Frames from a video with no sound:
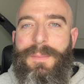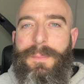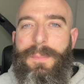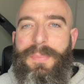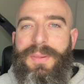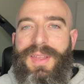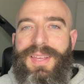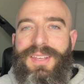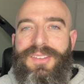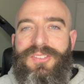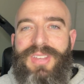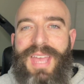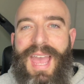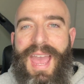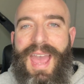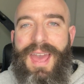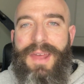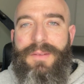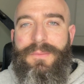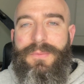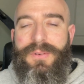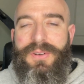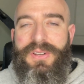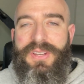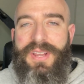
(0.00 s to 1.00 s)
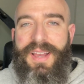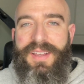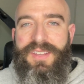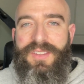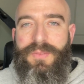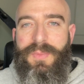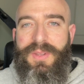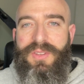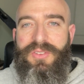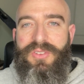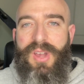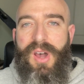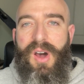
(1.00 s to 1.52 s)
place
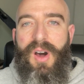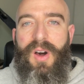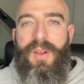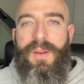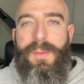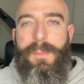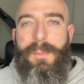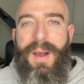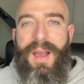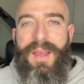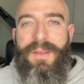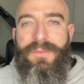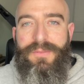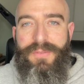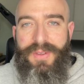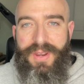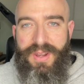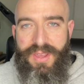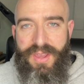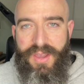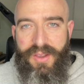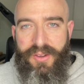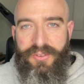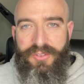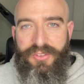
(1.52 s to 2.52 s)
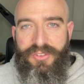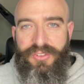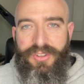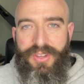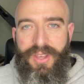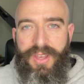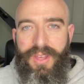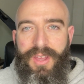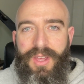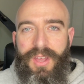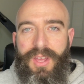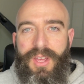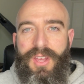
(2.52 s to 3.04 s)
advertisements on my videos.
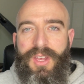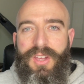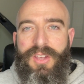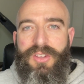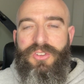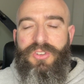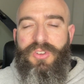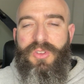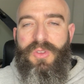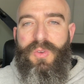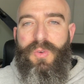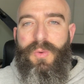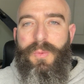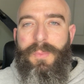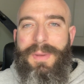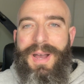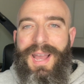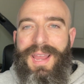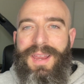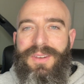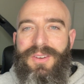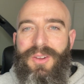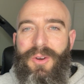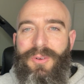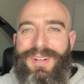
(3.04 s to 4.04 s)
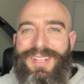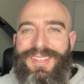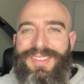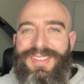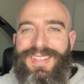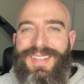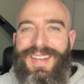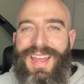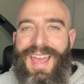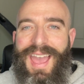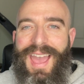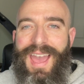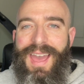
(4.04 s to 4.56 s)
So you might notice
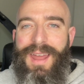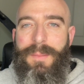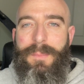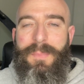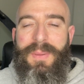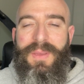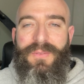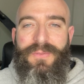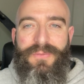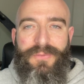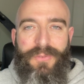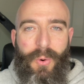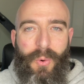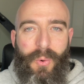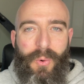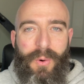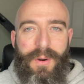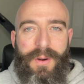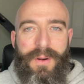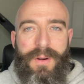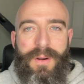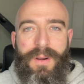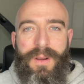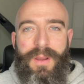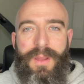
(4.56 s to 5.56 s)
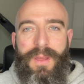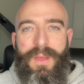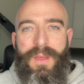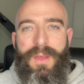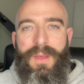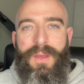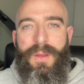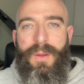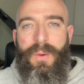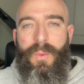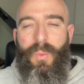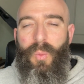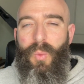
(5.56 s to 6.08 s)
an ad before,
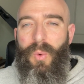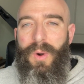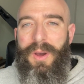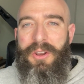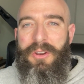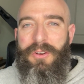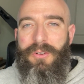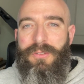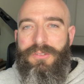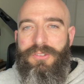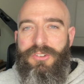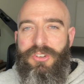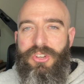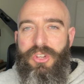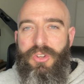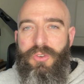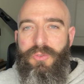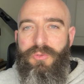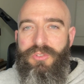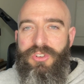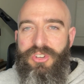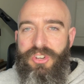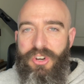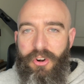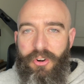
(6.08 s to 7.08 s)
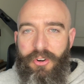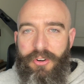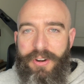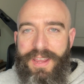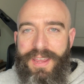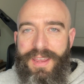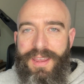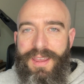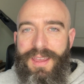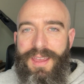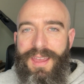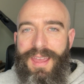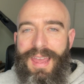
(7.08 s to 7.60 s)
one or two
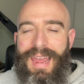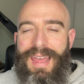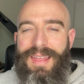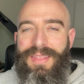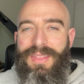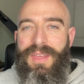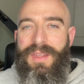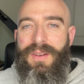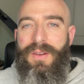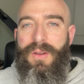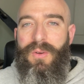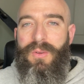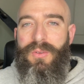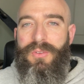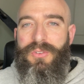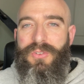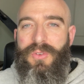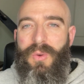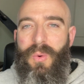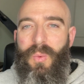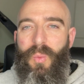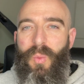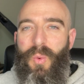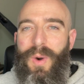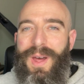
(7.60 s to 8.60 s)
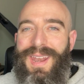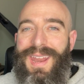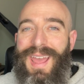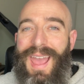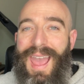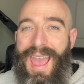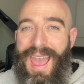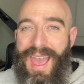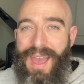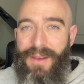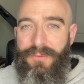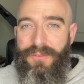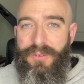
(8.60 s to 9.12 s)
during, and then also one
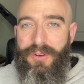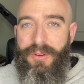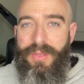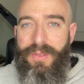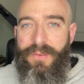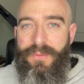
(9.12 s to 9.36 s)
after the